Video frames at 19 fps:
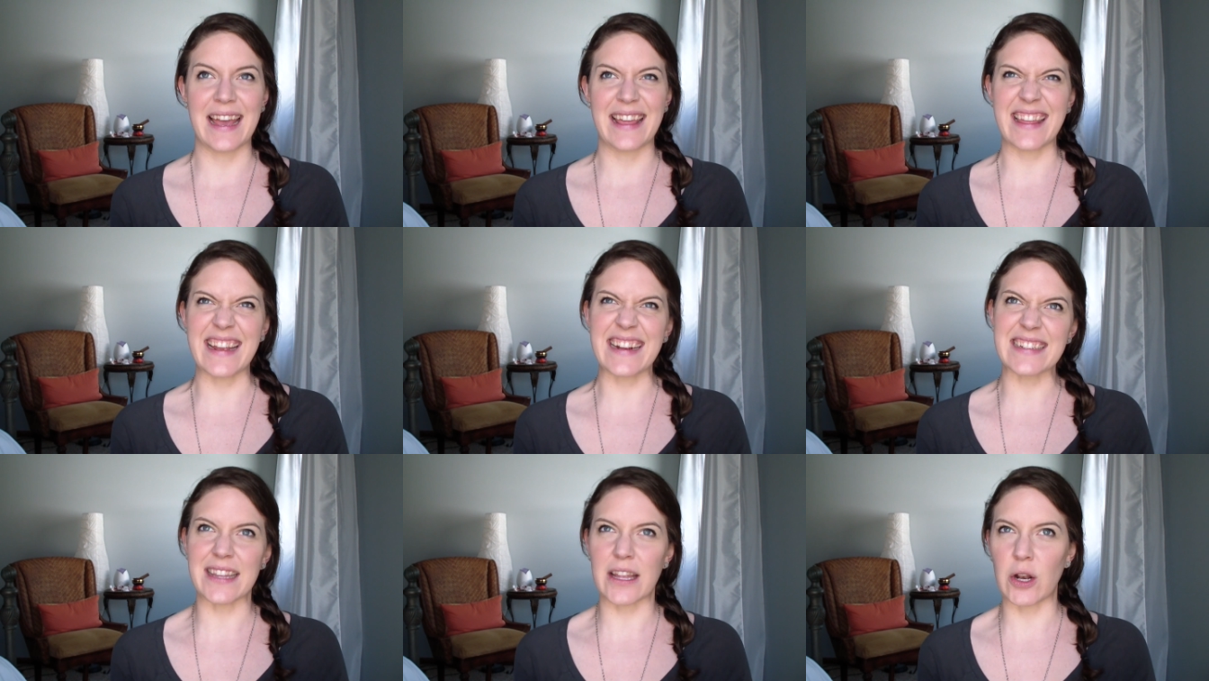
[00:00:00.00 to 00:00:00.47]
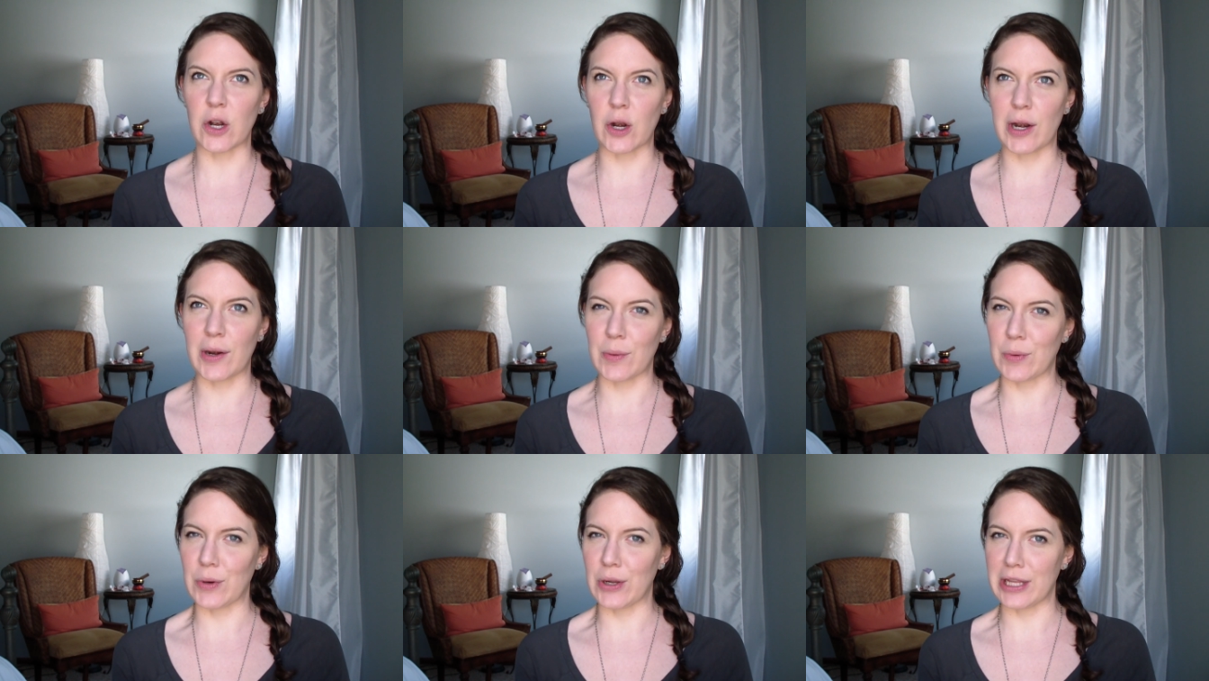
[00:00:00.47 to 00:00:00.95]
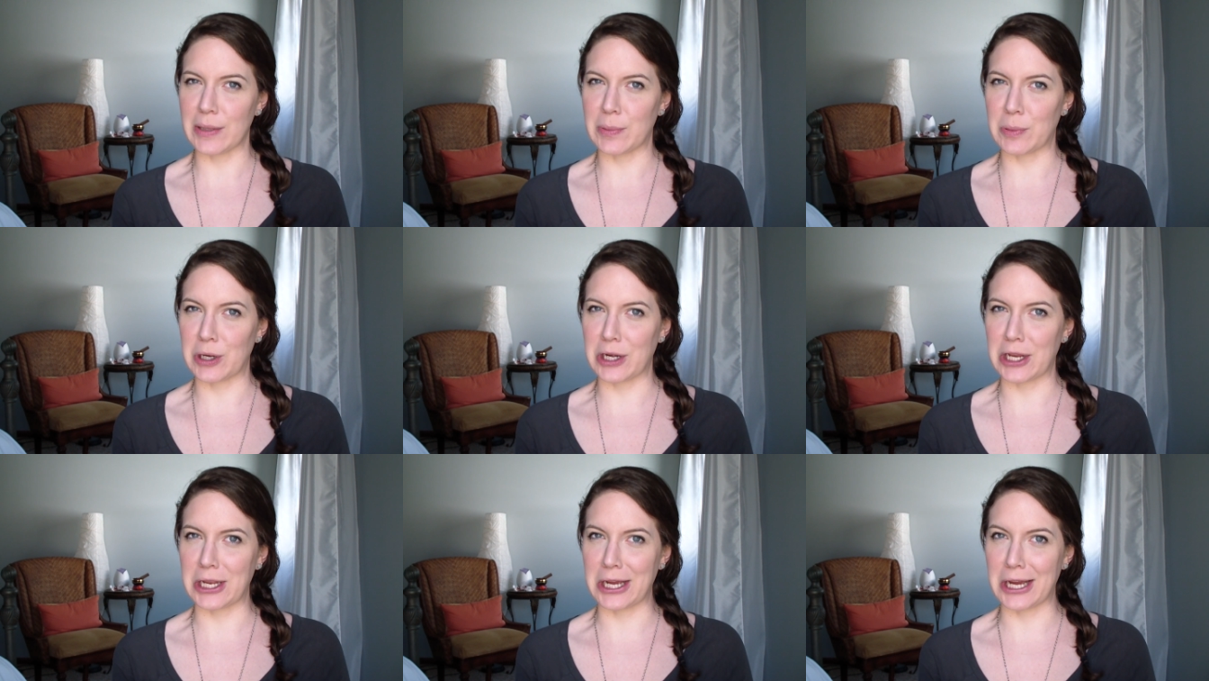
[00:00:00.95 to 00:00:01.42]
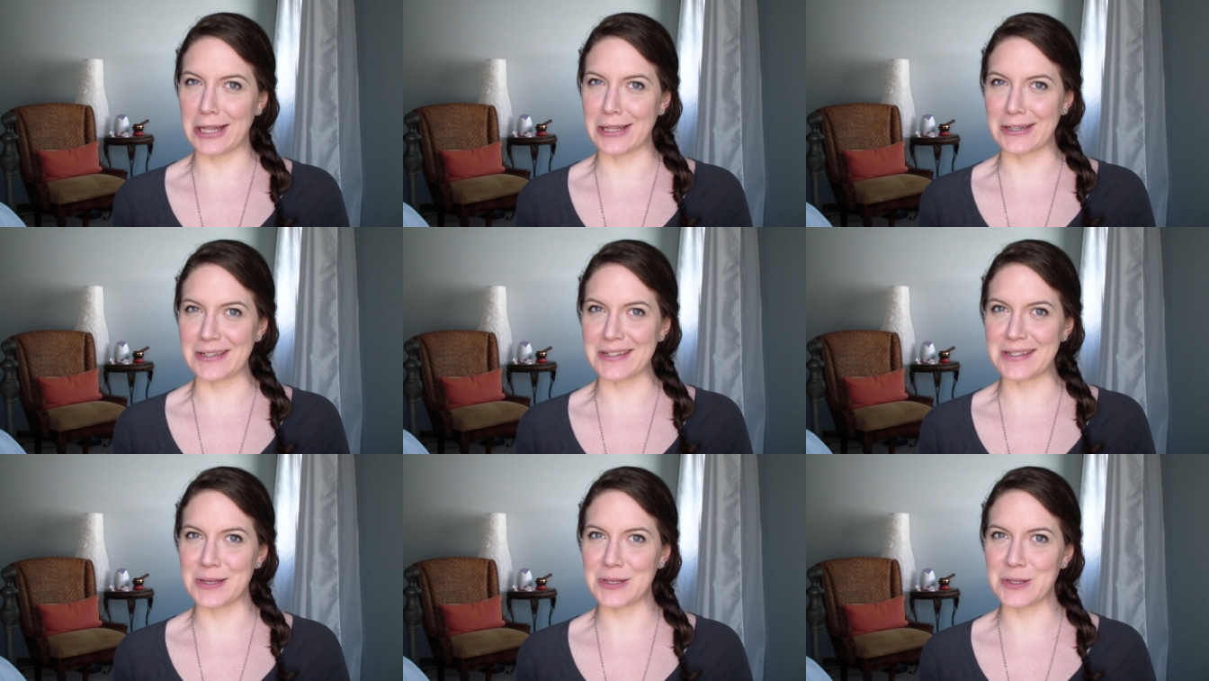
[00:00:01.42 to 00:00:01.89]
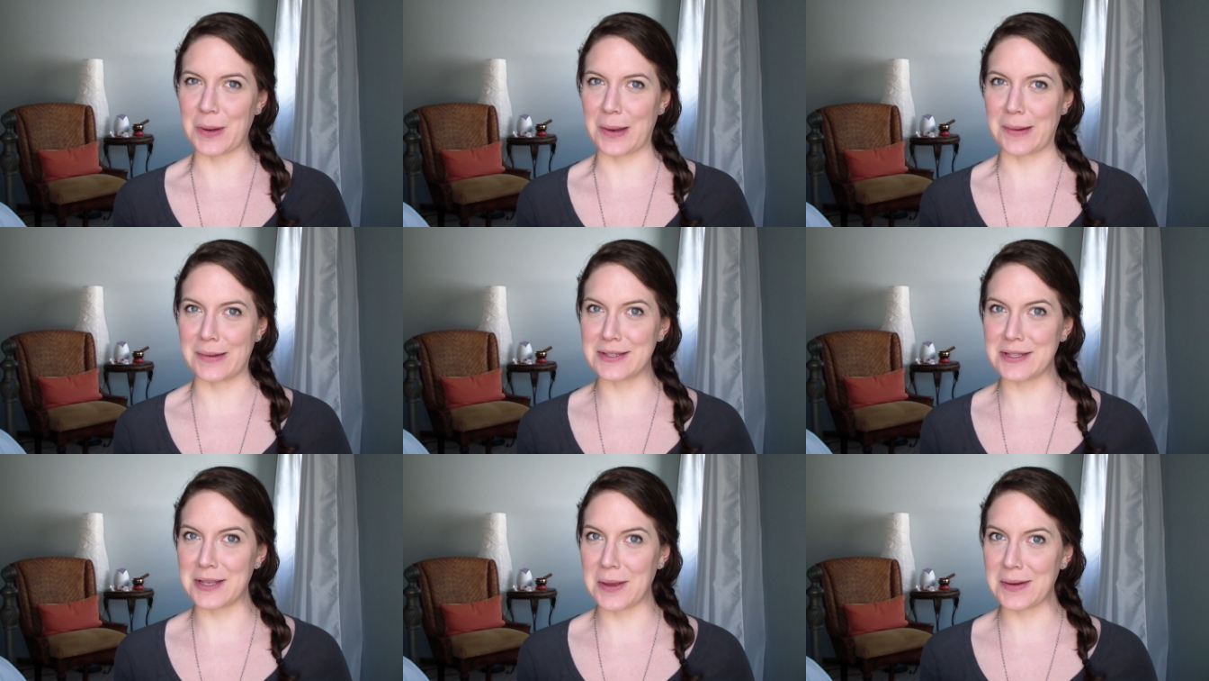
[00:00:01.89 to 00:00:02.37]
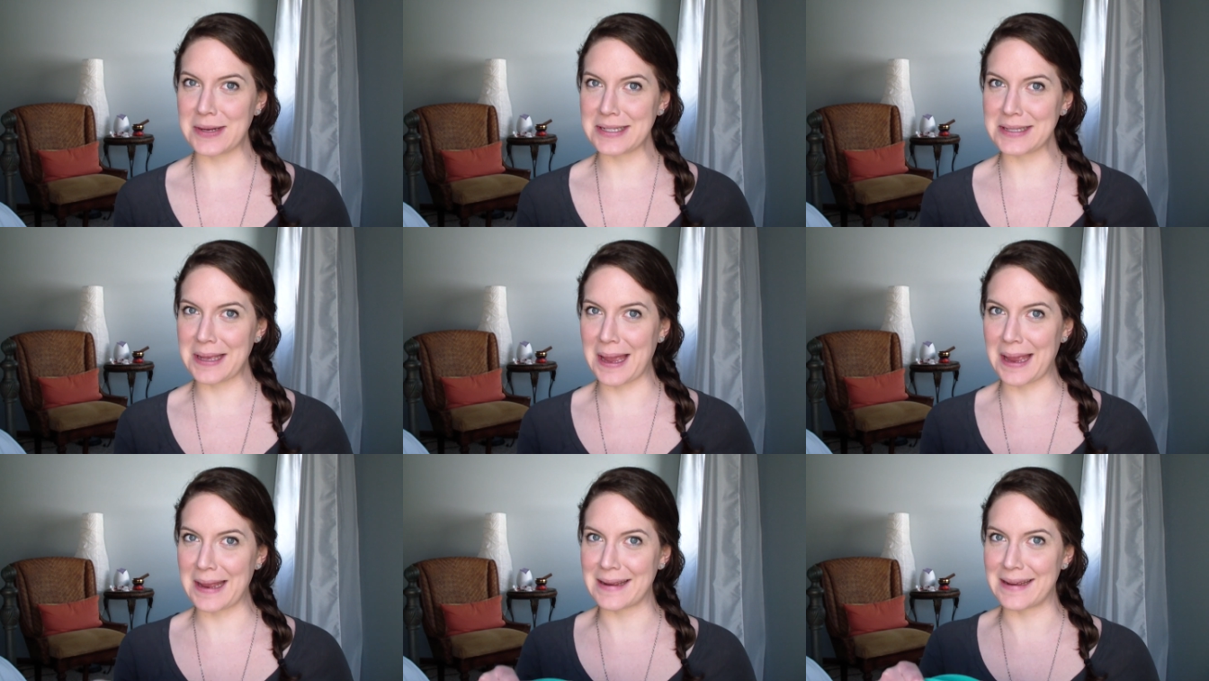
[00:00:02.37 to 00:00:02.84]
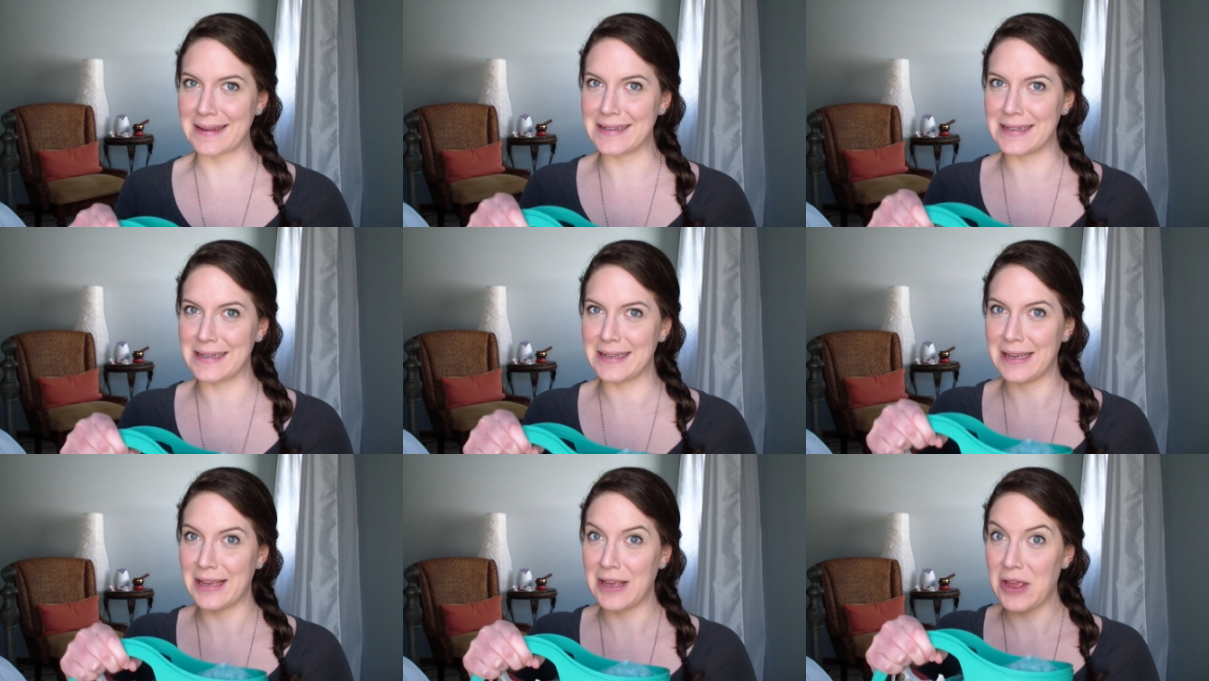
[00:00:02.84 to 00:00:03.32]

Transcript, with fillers: things that are really pretty colors. So I was so excited